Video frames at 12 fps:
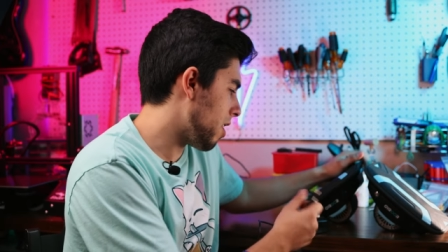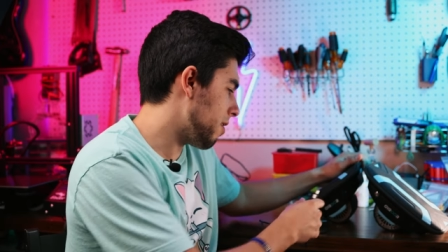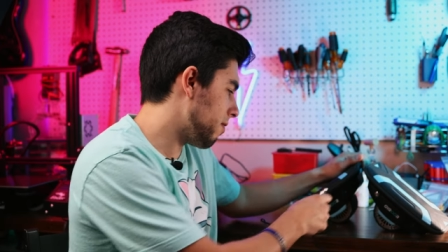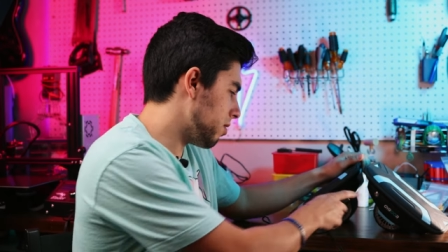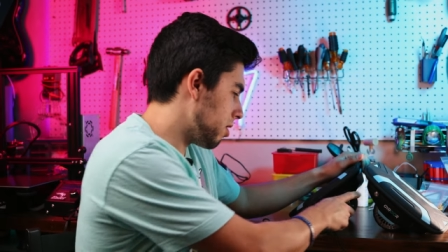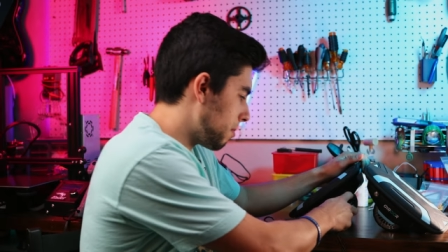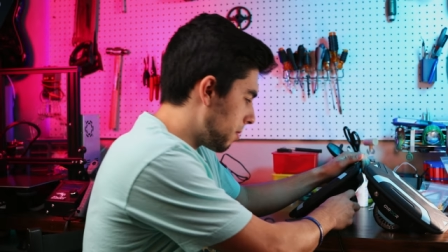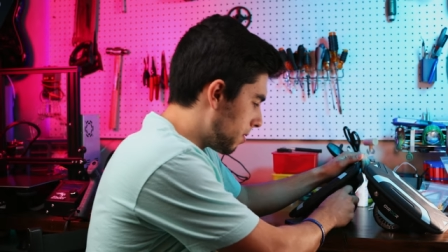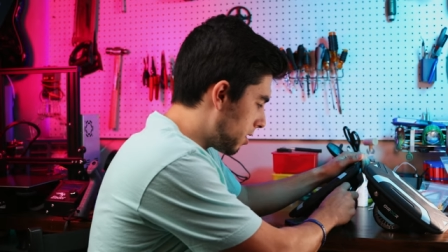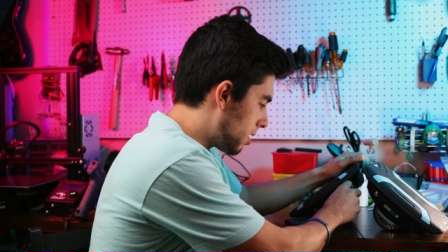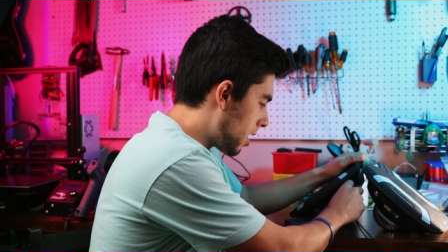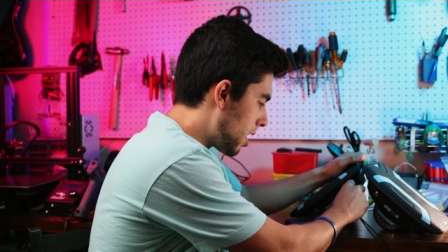fine for something
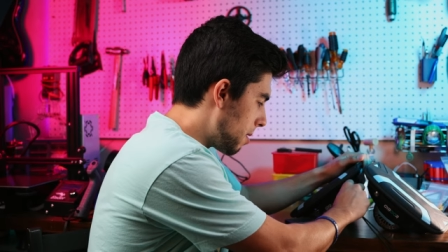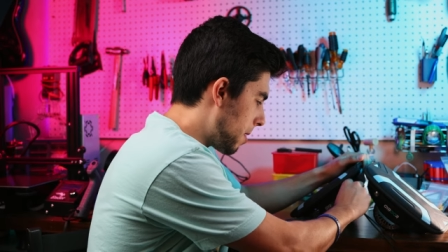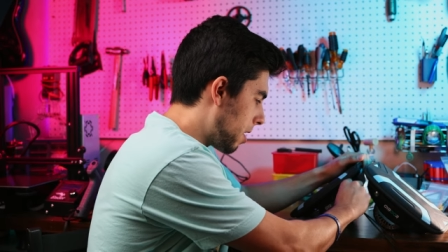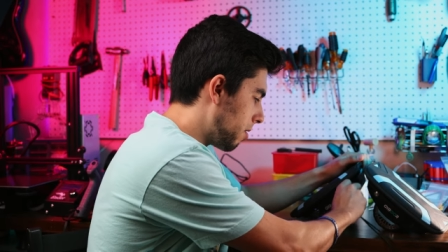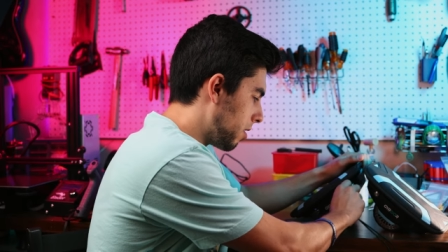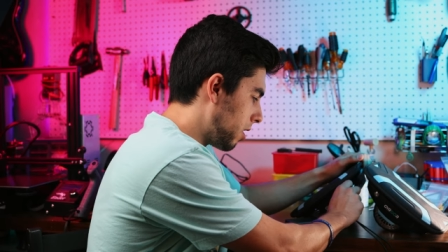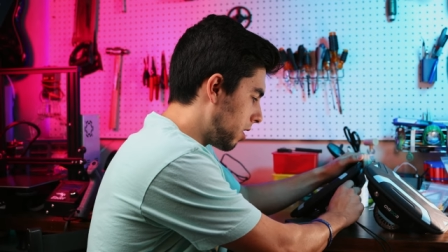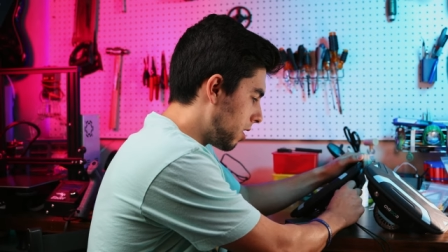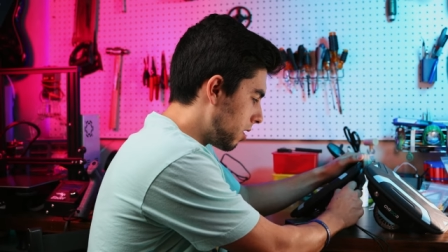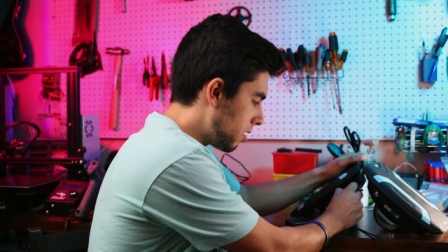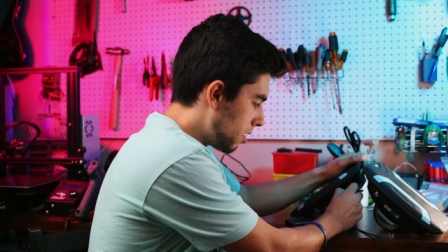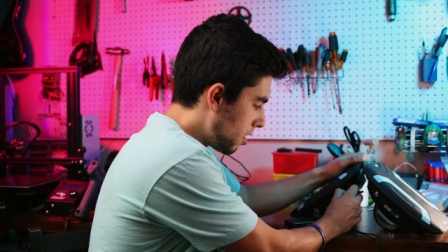with a tiny battery like
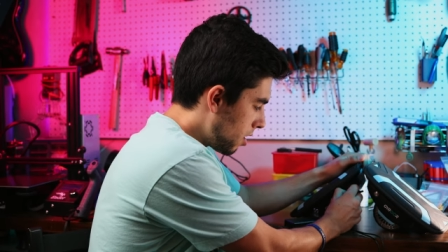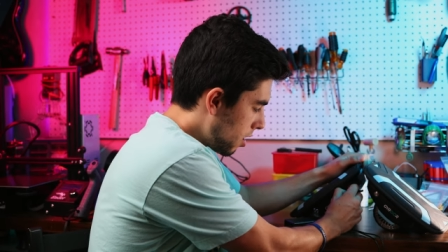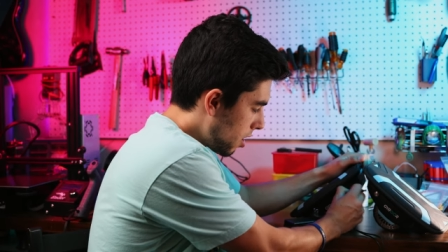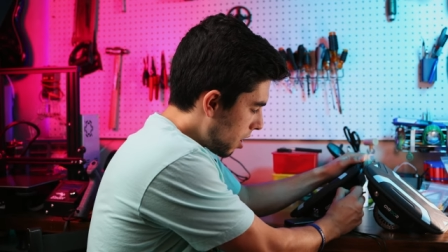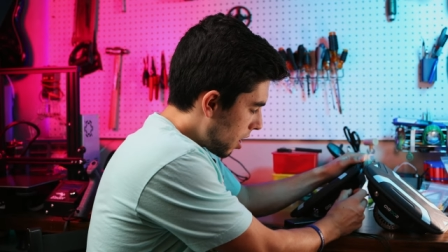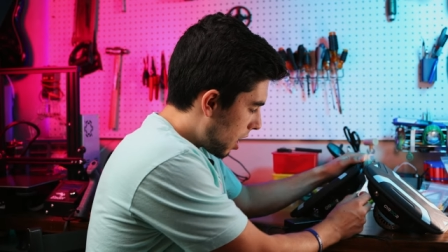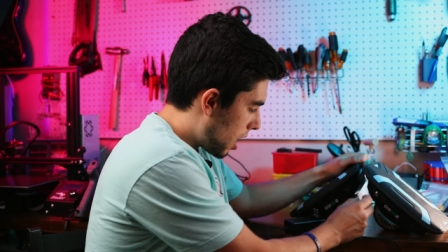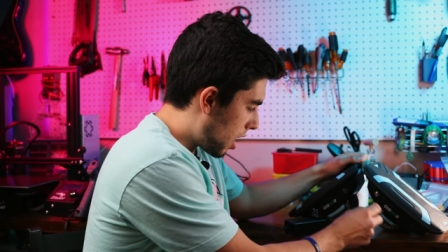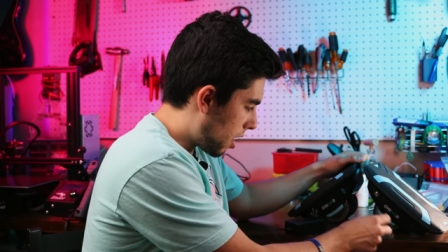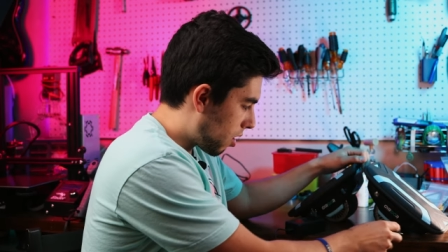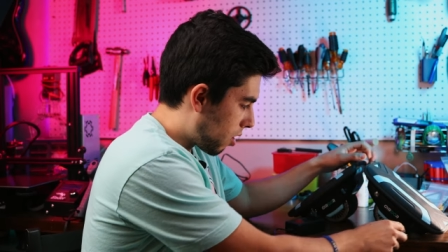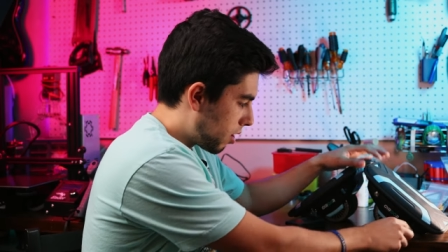this.
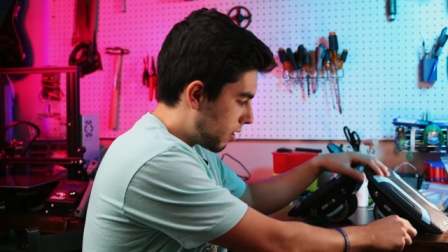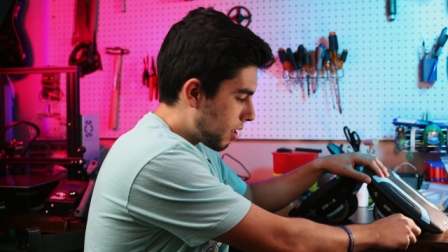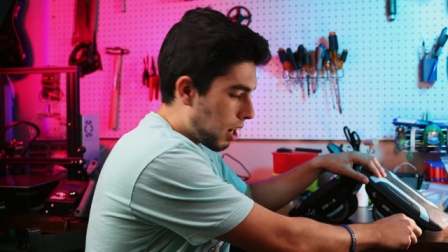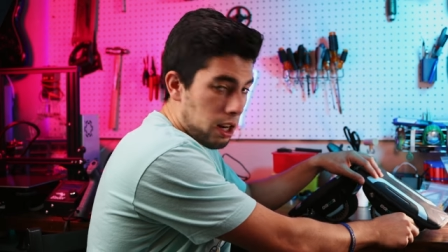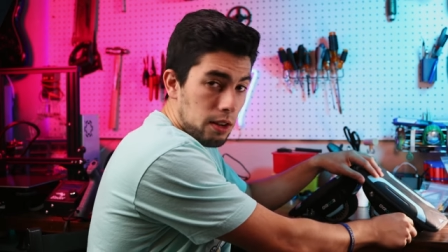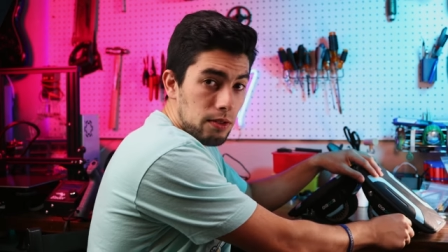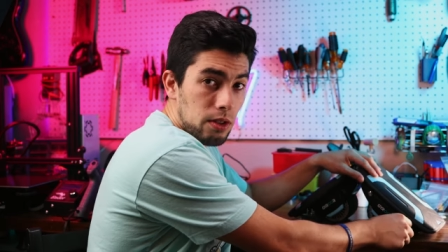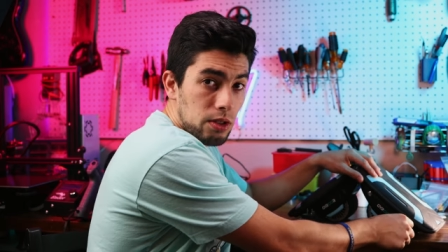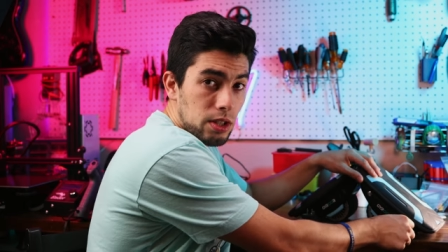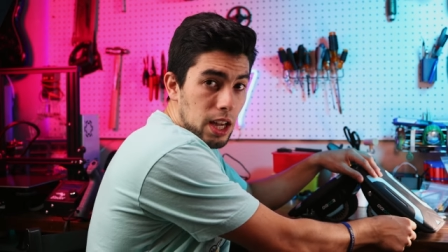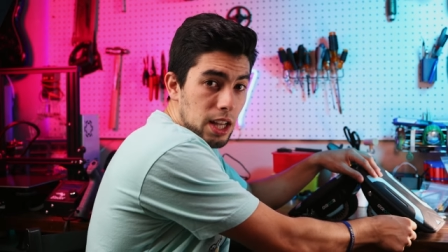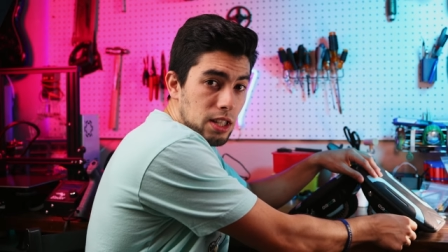And on the side of your
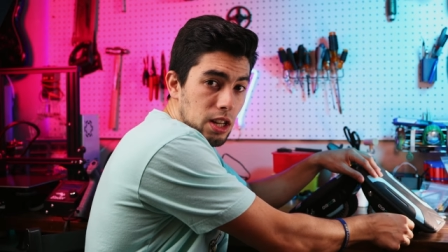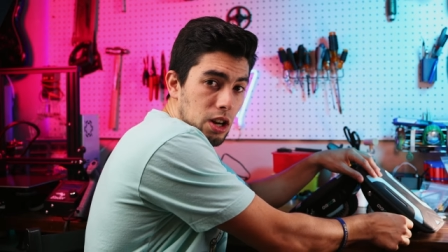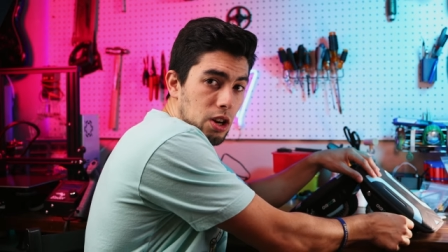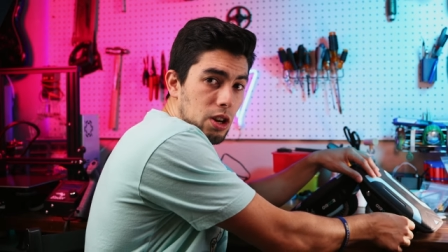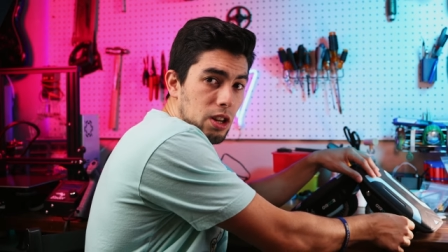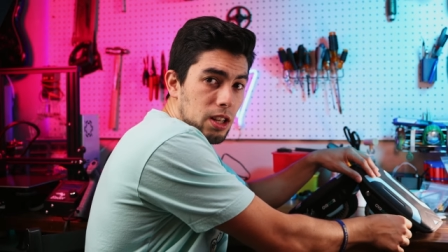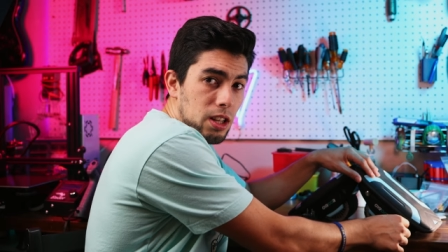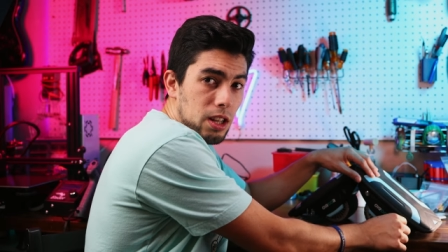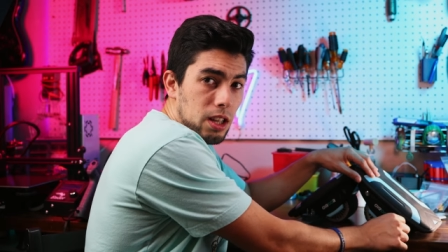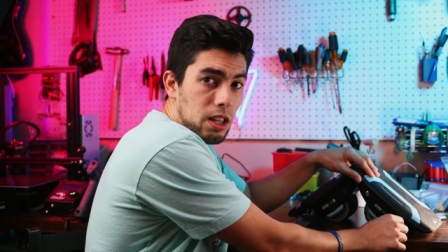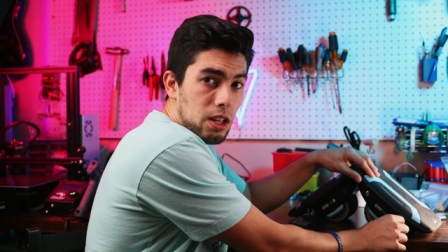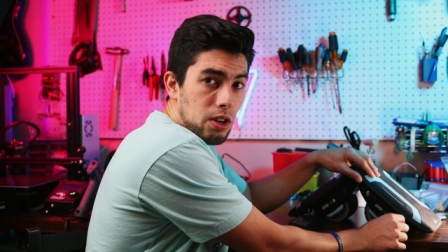skates here,
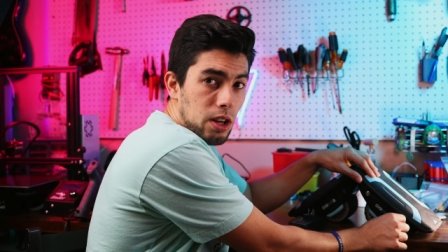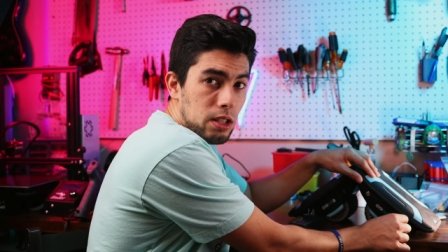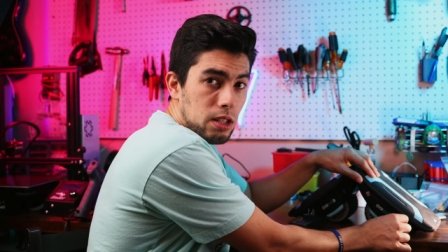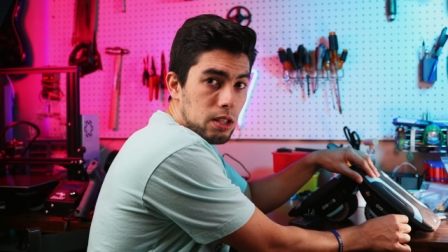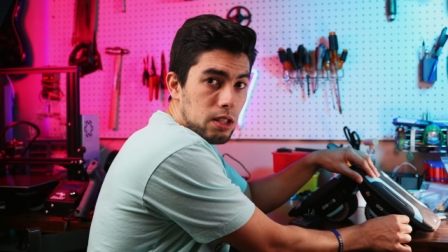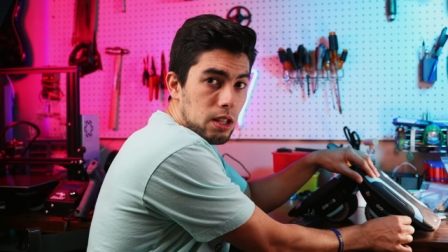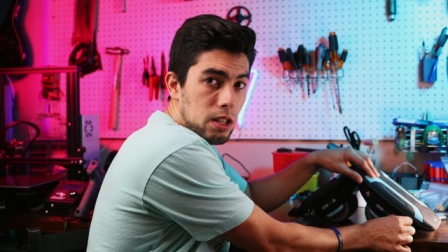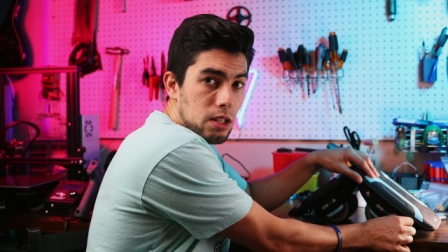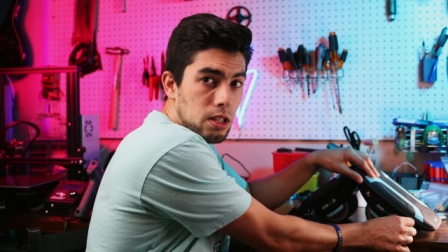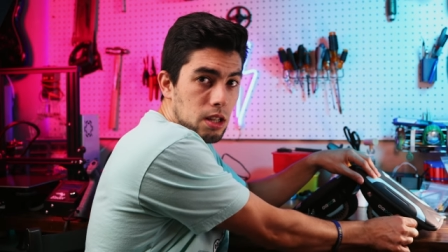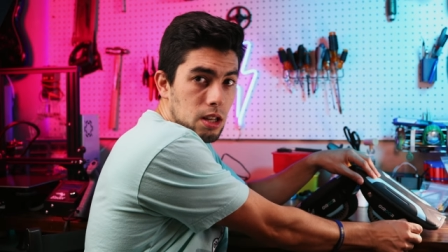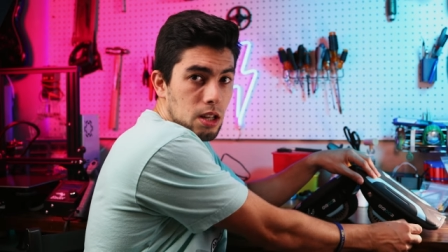I think you guys can see
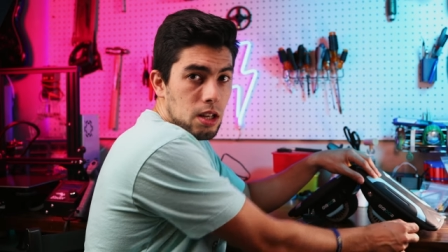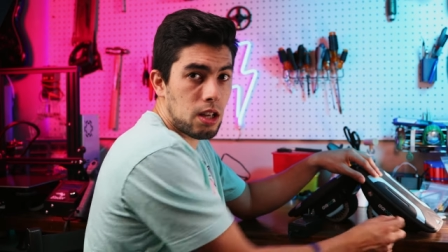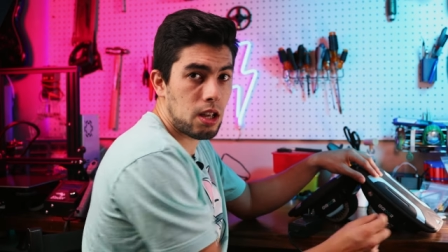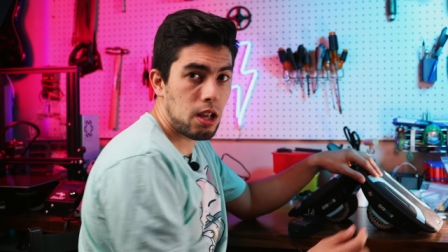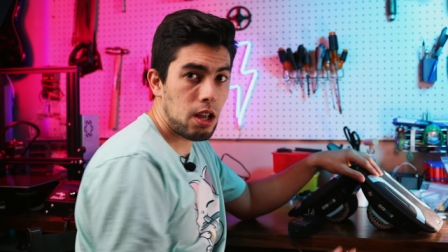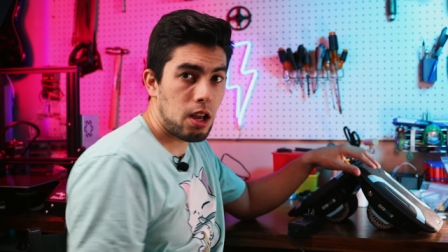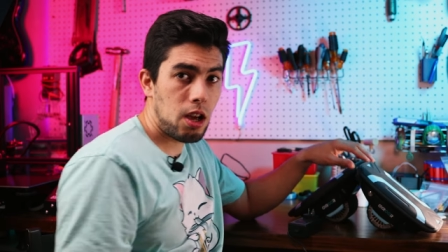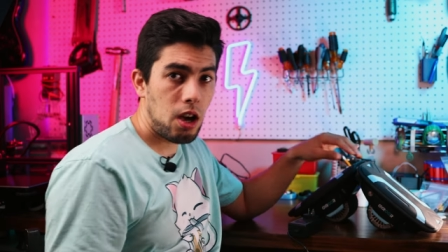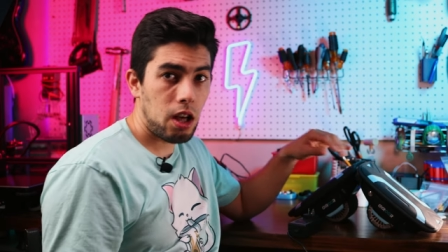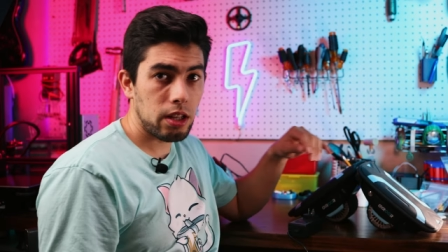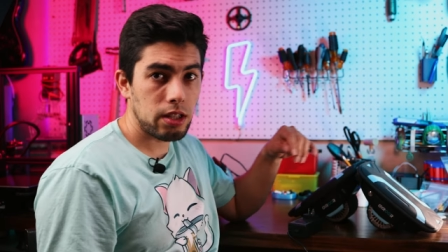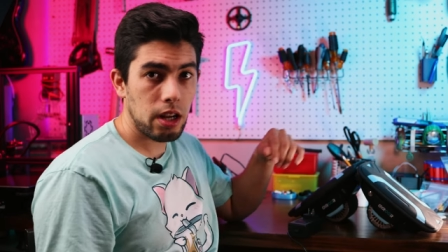this.
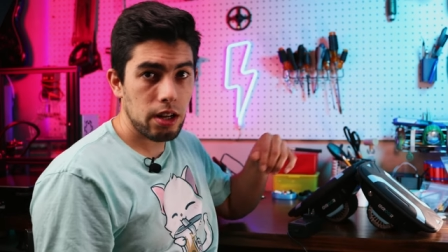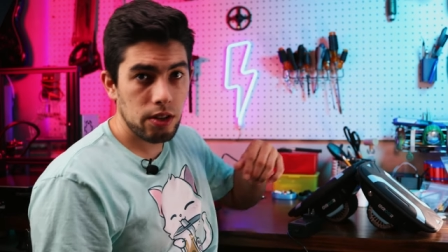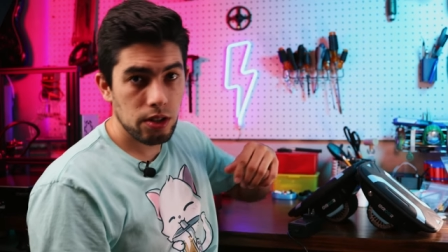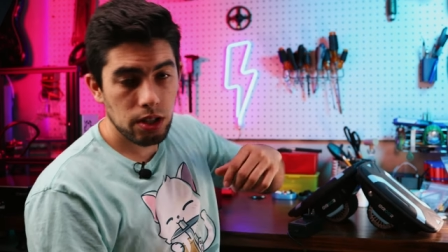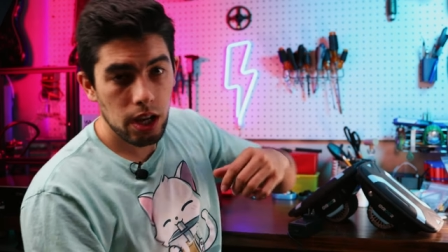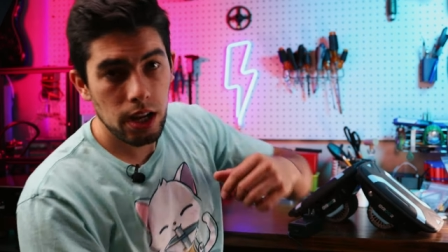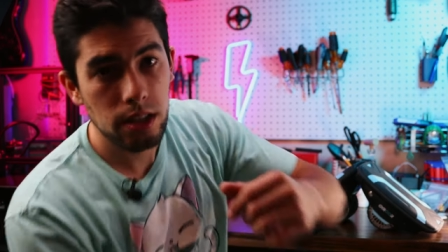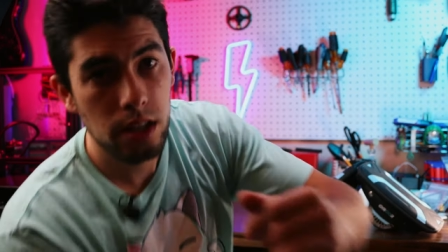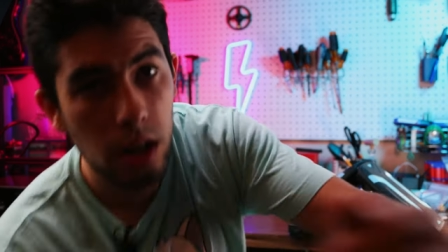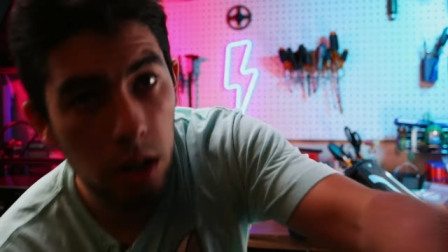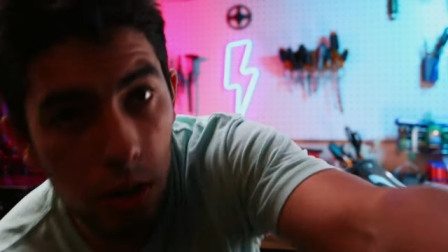On the side of your skates here,